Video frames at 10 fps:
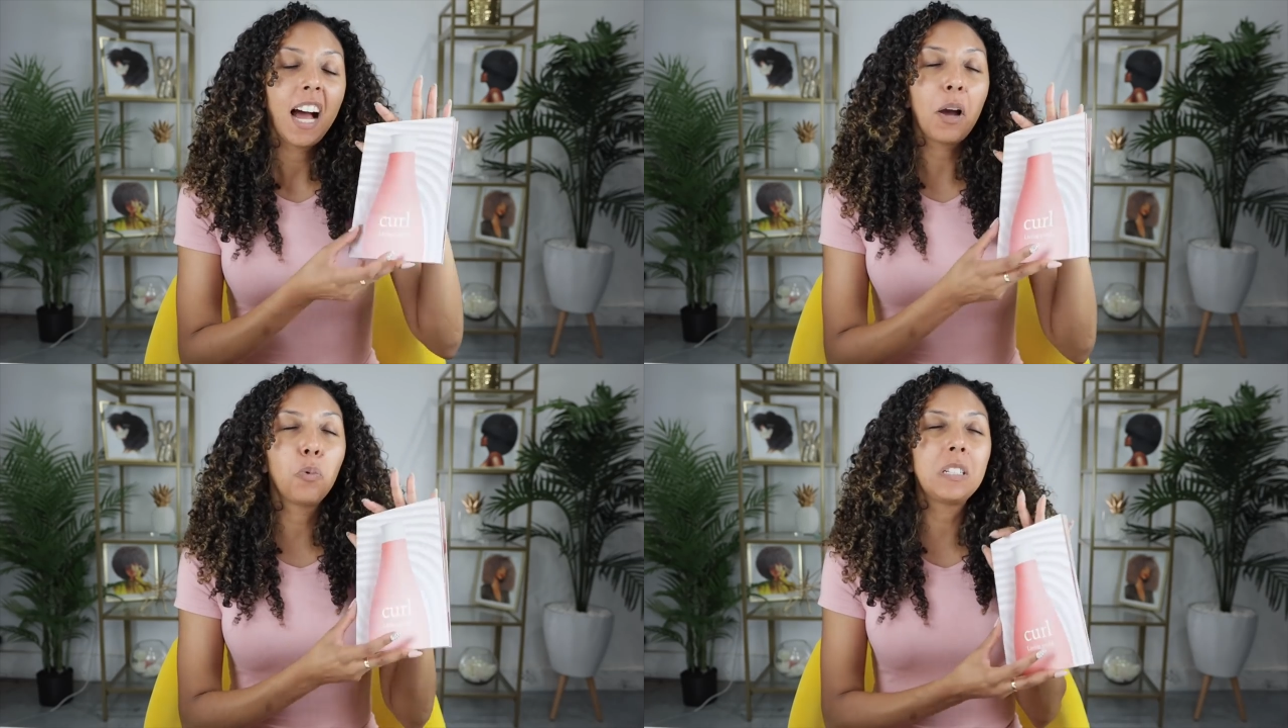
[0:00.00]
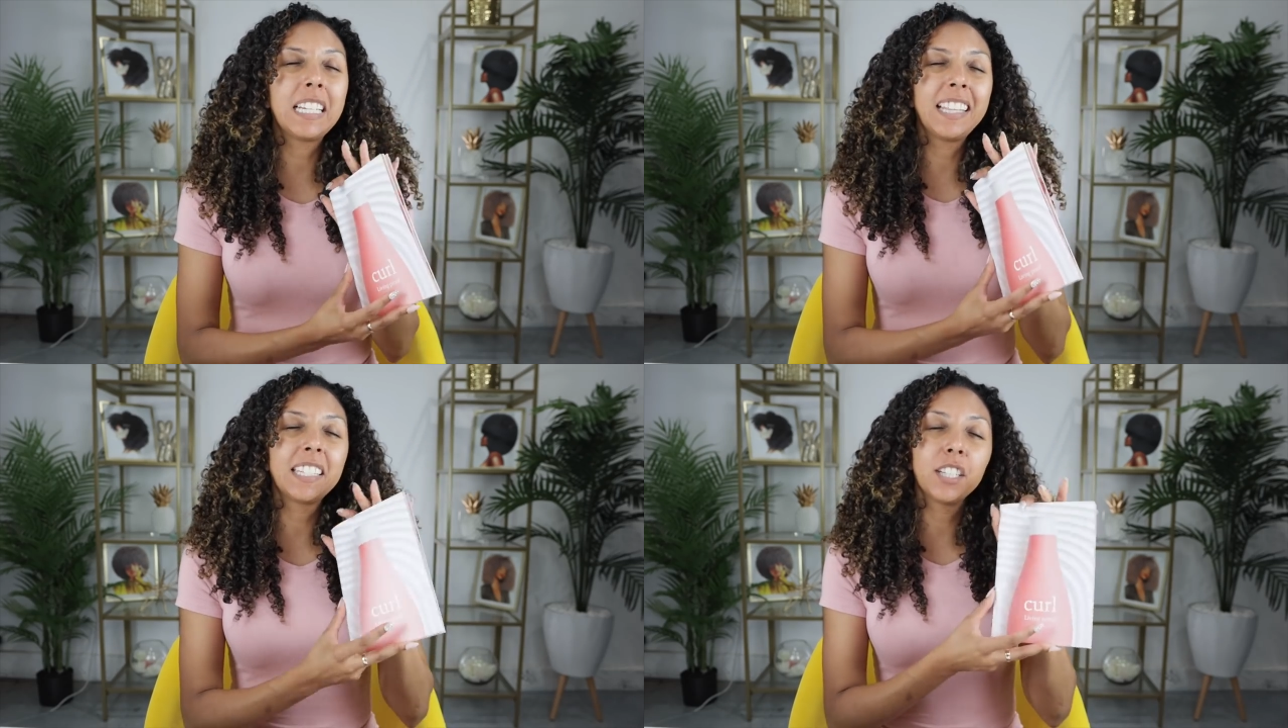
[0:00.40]
I would
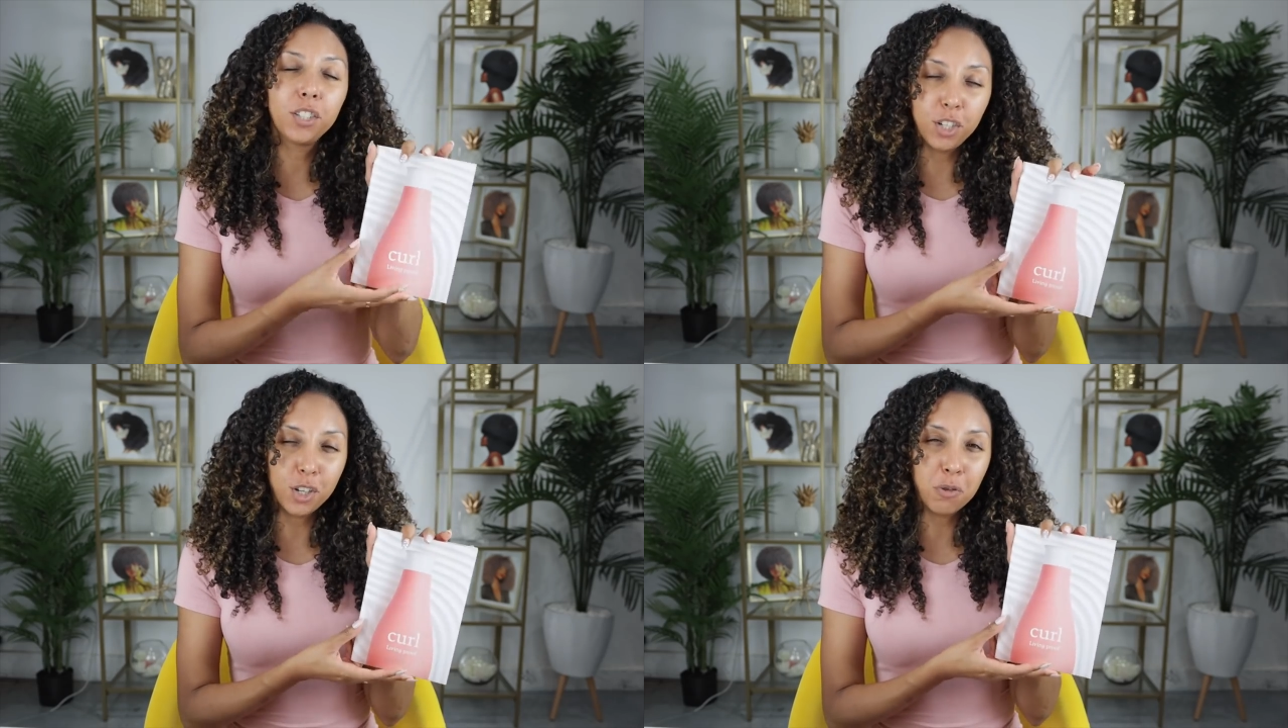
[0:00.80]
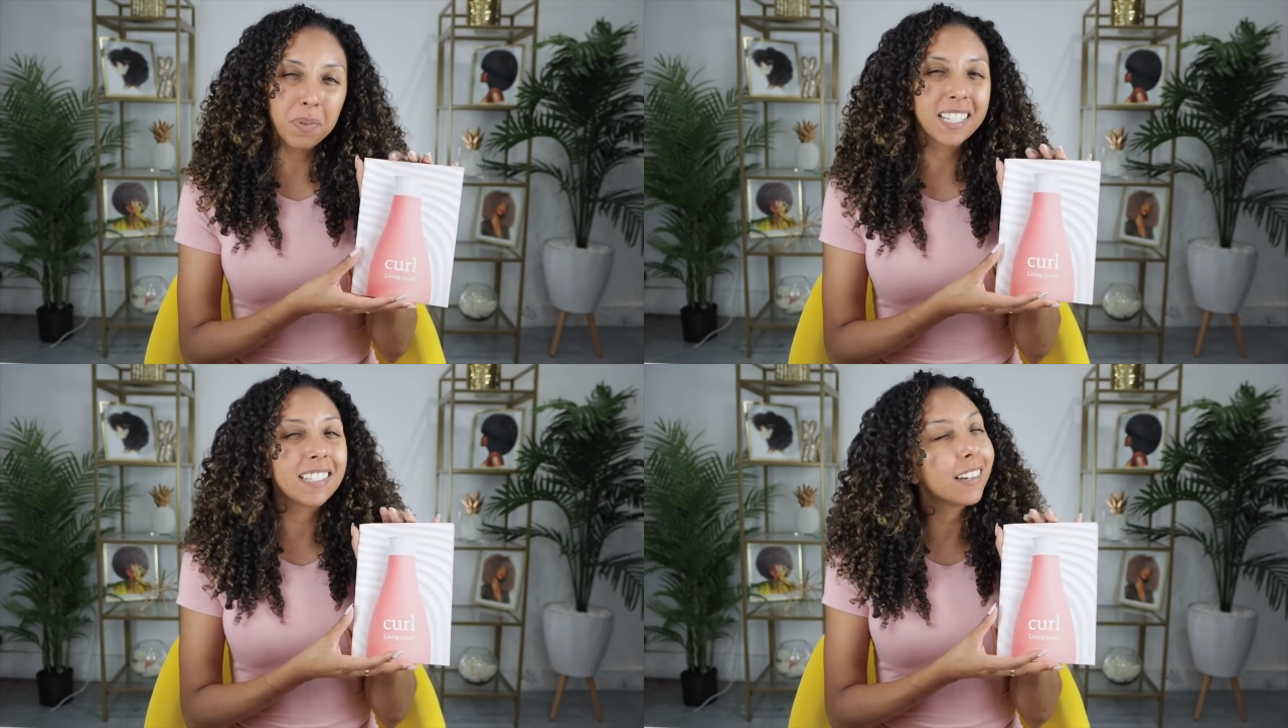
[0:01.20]
say this is new,
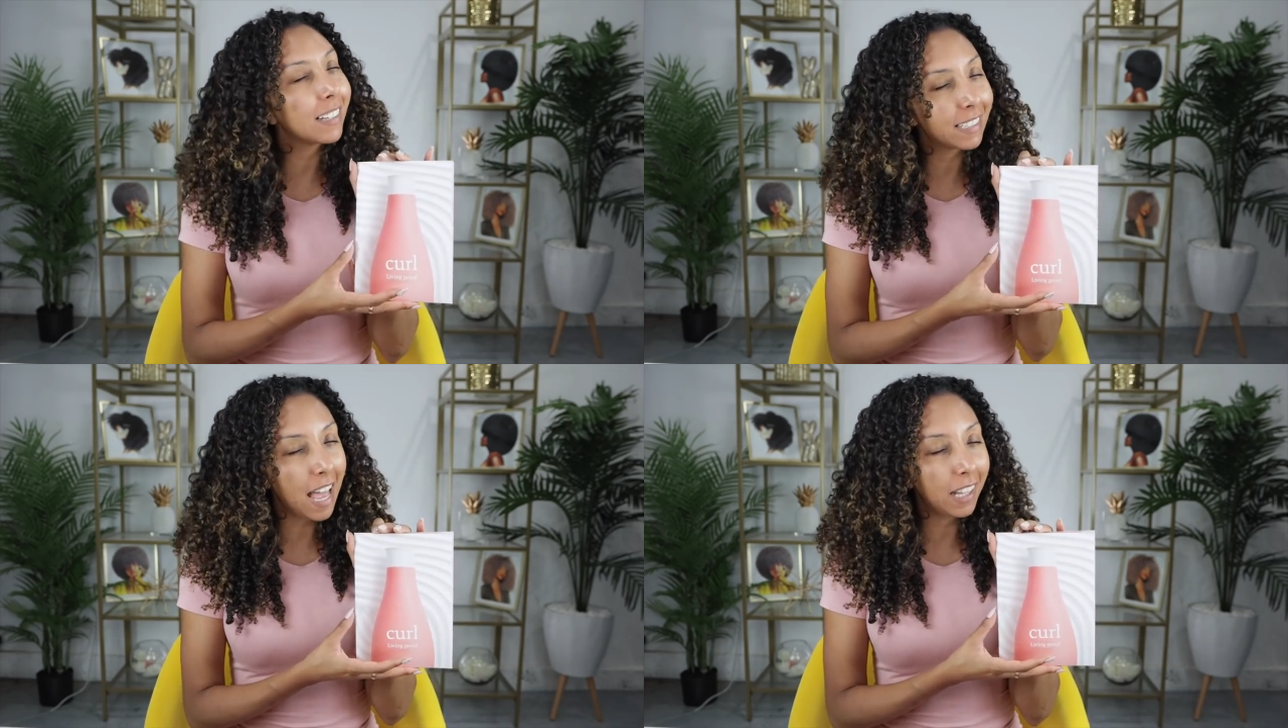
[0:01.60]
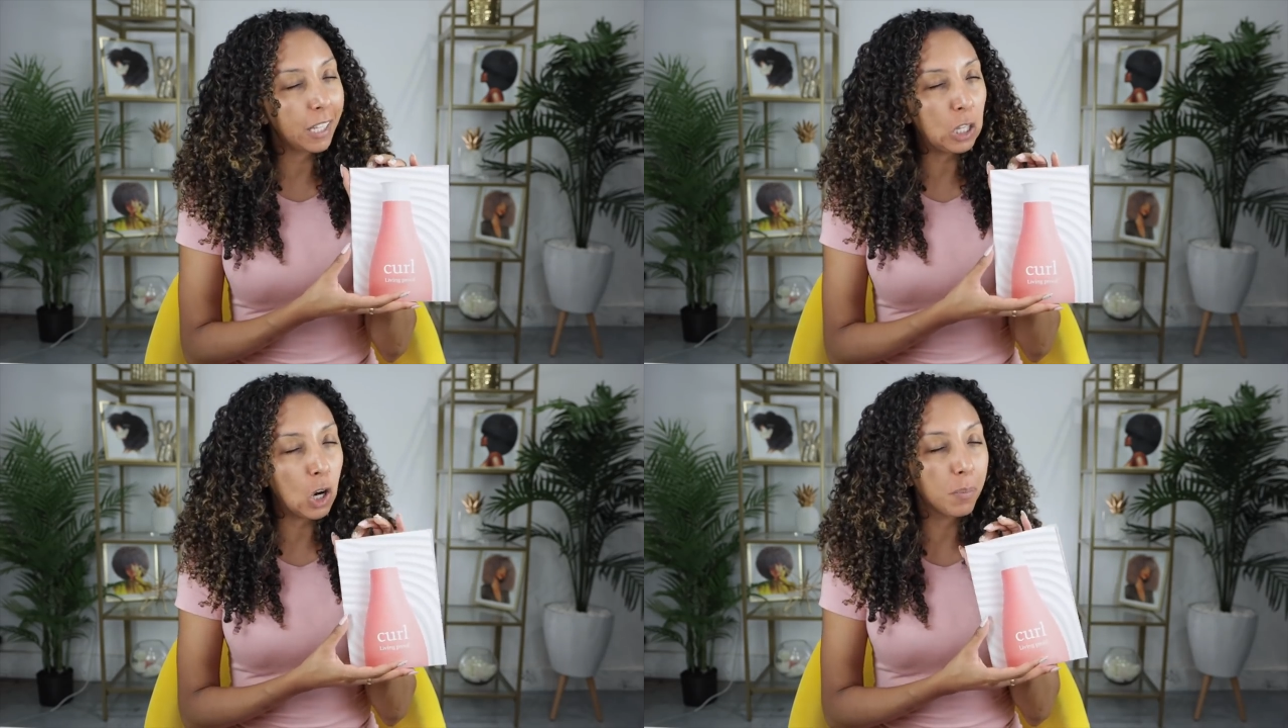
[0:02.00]
but it's not exactly new.